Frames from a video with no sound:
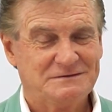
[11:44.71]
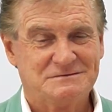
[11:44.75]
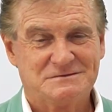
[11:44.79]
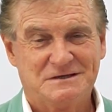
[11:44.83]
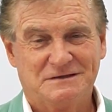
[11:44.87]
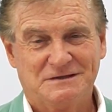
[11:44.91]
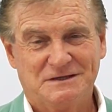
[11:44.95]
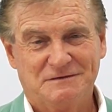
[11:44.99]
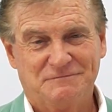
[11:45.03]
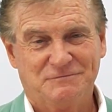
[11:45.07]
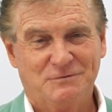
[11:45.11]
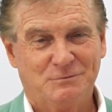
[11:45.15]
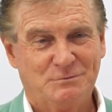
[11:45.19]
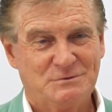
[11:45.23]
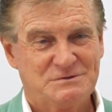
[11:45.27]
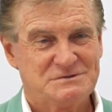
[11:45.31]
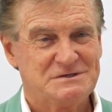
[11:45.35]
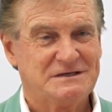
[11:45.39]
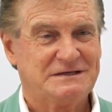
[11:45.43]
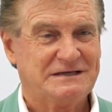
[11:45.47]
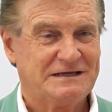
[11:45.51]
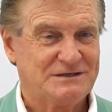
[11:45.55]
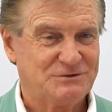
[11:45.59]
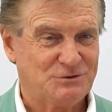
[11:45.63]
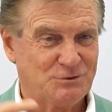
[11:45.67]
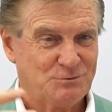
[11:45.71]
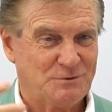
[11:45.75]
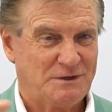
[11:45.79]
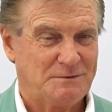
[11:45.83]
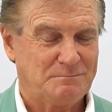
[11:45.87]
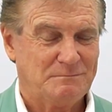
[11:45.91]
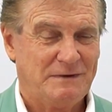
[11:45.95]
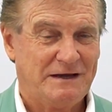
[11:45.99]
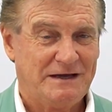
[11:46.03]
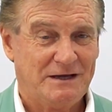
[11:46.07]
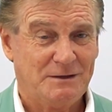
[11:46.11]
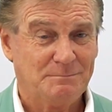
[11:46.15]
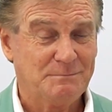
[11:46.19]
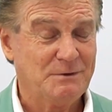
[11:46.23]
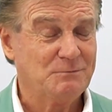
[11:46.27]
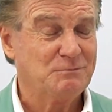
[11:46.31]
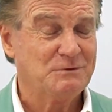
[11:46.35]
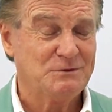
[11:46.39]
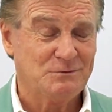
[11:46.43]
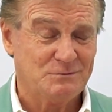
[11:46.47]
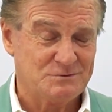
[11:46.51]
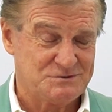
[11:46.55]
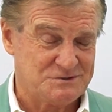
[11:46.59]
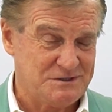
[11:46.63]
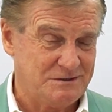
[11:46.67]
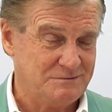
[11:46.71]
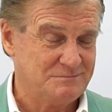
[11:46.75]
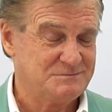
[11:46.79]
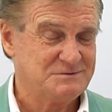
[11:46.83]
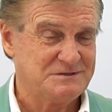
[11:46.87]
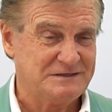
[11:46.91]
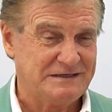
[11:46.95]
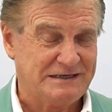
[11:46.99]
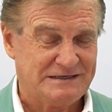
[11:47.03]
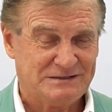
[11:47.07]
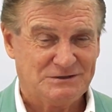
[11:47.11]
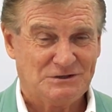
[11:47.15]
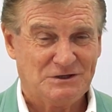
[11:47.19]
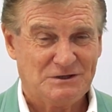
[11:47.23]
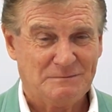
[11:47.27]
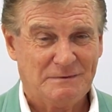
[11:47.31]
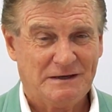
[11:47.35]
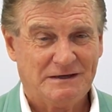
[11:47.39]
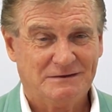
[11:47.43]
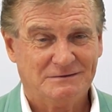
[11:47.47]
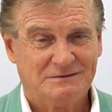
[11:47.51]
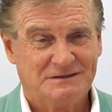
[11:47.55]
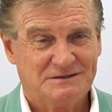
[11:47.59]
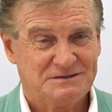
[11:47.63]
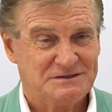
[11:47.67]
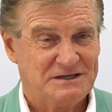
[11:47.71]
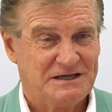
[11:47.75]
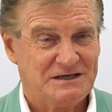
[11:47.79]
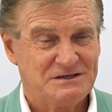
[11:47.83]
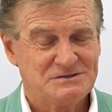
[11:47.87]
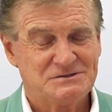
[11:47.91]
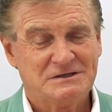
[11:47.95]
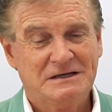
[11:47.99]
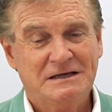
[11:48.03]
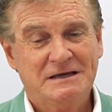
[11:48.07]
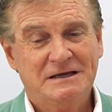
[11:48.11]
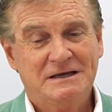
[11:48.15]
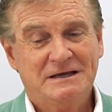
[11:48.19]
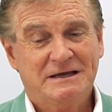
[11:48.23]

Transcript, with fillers: So therefore, we sent out a direct mail, but we also sent out an email and text